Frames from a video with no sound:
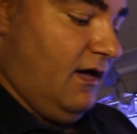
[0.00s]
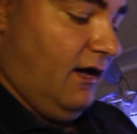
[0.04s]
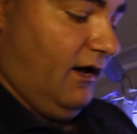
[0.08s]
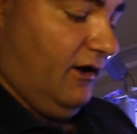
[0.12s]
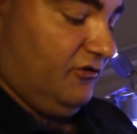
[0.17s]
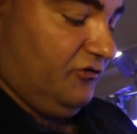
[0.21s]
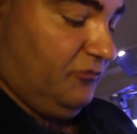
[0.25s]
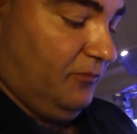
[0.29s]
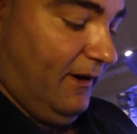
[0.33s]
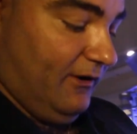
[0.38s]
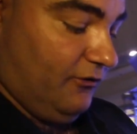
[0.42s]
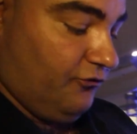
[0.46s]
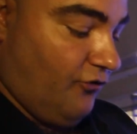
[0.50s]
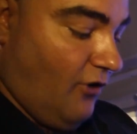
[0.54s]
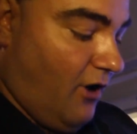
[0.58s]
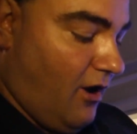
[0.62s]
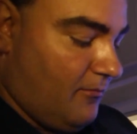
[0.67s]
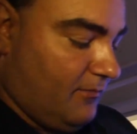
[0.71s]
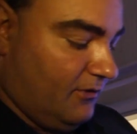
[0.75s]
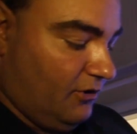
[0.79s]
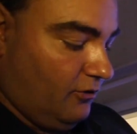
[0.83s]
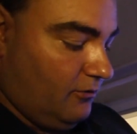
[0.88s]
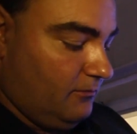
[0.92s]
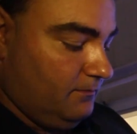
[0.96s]
a
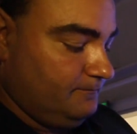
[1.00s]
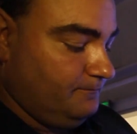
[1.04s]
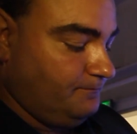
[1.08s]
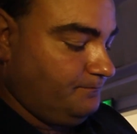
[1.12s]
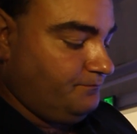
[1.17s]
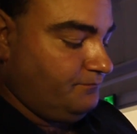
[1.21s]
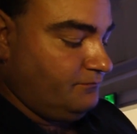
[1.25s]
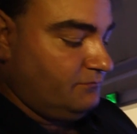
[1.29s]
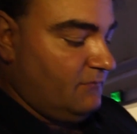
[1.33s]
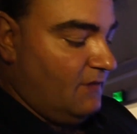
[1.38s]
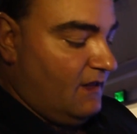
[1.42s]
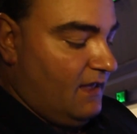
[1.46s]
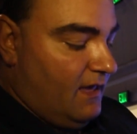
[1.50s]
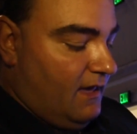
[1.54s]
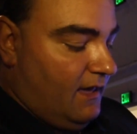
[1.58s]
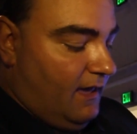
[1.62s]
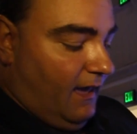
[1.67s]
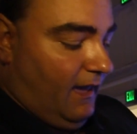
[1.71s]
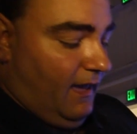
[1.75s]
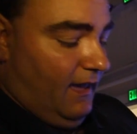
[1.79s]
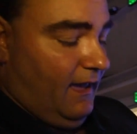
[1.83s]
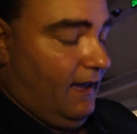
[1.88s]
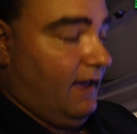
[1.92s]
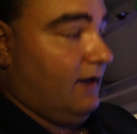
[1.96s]
spectrometer,
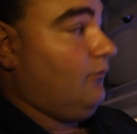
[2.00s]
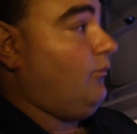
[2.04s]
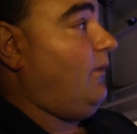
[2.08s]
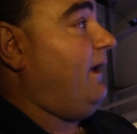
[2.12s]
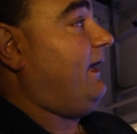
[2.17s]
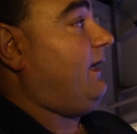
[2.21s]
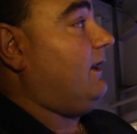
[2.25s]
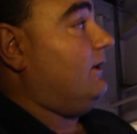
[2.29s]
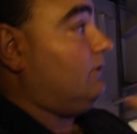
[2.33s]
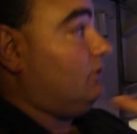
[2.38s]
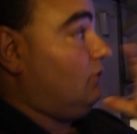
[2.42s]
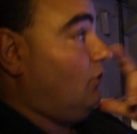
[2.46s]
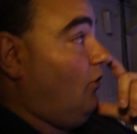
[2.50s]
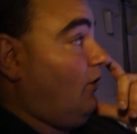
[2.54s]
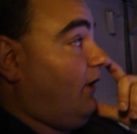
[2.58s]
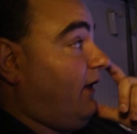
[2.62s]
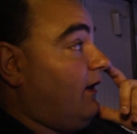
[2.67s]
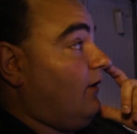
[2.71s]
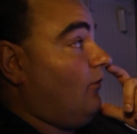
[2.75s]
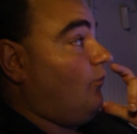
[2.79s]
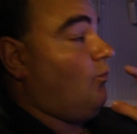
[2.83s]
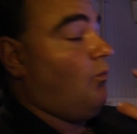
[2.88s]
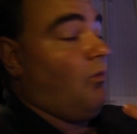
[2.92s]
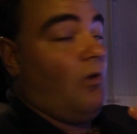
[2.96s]
and we can look
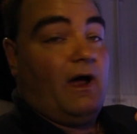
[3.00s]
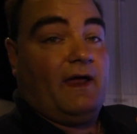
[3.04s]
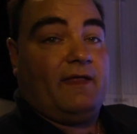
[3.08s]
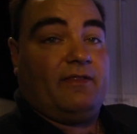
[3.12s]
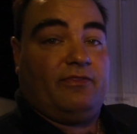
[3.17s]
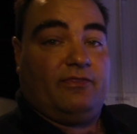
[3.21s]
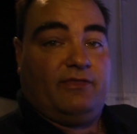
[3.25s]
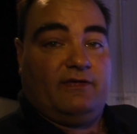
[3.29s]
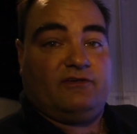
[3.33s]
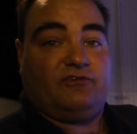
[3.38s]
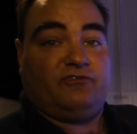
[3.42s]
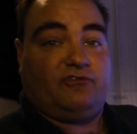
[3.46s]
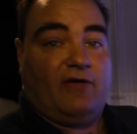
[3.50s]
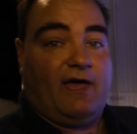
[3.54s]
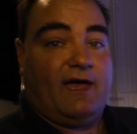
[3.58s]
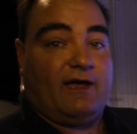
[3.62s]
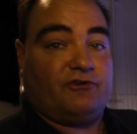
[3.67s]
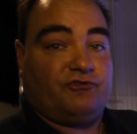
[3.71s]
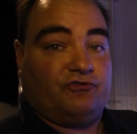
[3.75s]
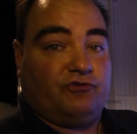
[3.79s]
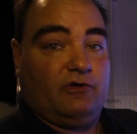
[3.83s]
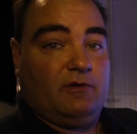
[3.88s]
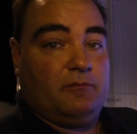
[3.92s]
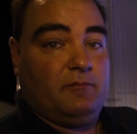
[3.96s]
at what this
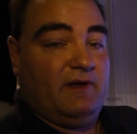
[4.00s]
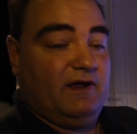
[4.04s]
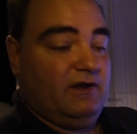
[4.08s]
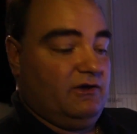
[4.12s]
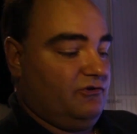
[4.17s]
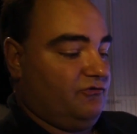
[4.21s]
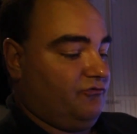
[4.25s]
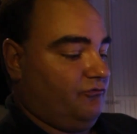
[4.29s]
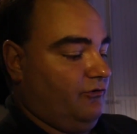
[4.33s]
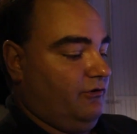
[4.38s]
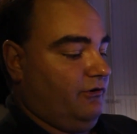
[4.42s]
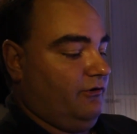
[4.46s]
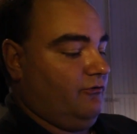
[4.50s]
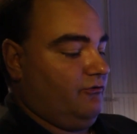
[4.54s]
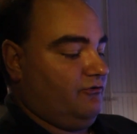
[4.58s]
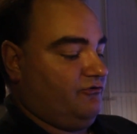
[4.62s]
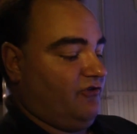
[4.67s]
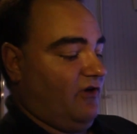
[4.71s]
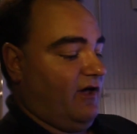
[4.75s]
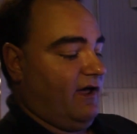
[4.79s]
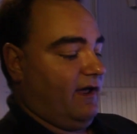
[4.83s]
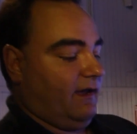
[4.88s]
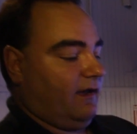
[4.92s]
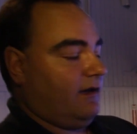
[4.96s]
actually means for your
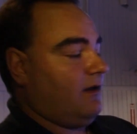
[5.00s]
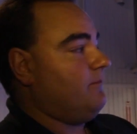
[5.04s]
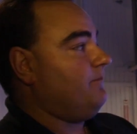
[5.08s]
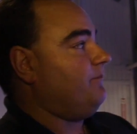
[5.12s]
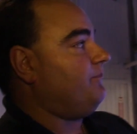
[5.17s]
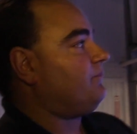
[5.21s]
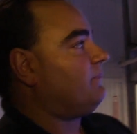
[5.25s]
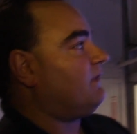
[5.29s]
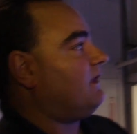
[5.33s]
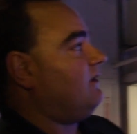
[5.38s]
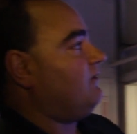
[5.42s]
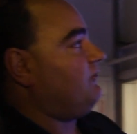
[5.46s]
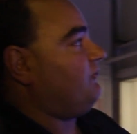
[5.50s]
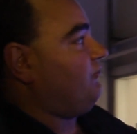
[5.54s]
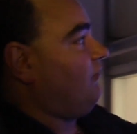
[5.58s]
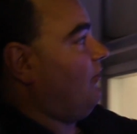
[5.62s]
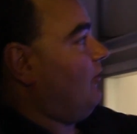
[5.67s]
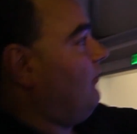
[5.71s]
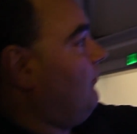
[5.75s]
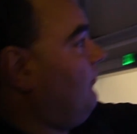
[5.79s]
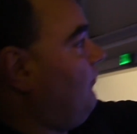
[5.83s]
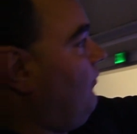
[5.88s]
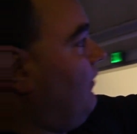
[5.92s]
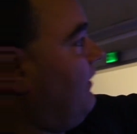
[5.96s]
tank. So